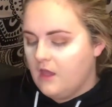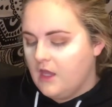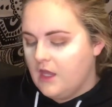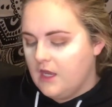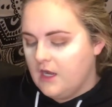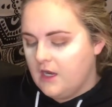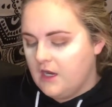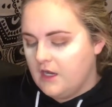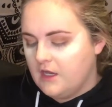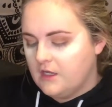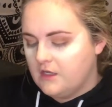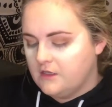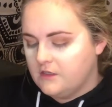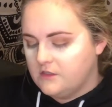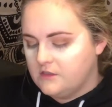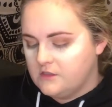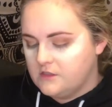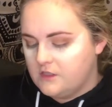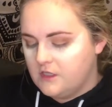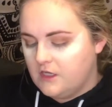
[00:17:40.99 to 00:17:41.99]
It
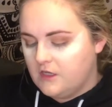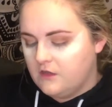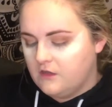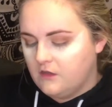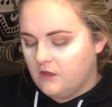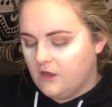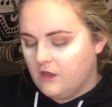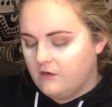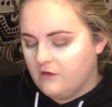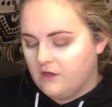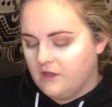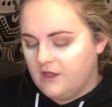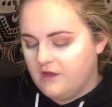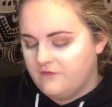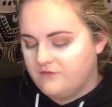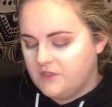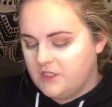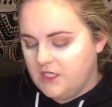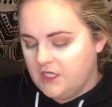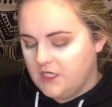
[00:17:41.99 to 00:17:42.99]
is in the lower
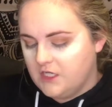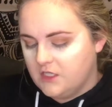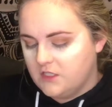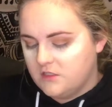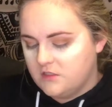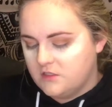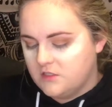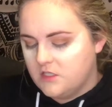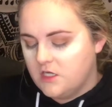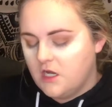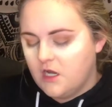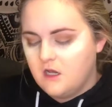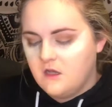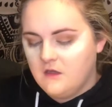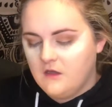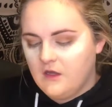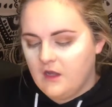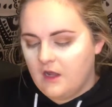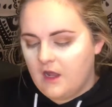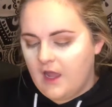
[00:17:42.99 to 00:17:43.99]
left hand
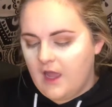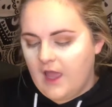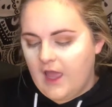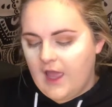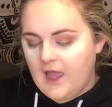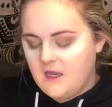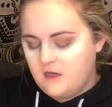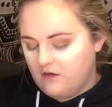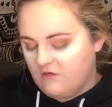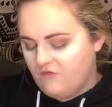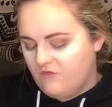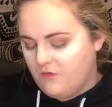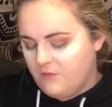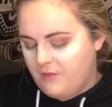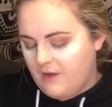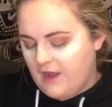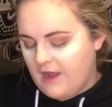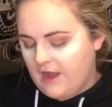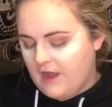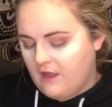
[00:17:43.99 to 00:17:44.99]
end of
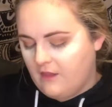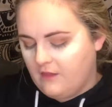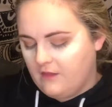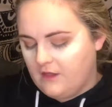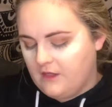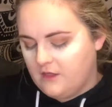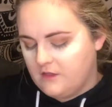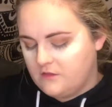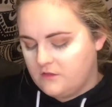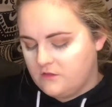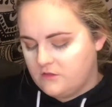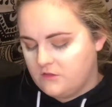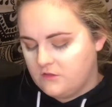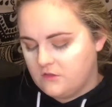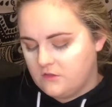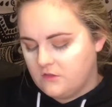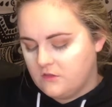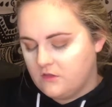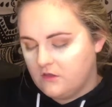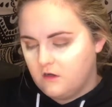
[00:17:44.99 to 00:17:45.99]
the
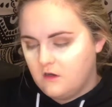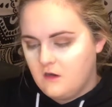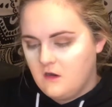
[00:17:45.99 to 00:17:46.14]
palette,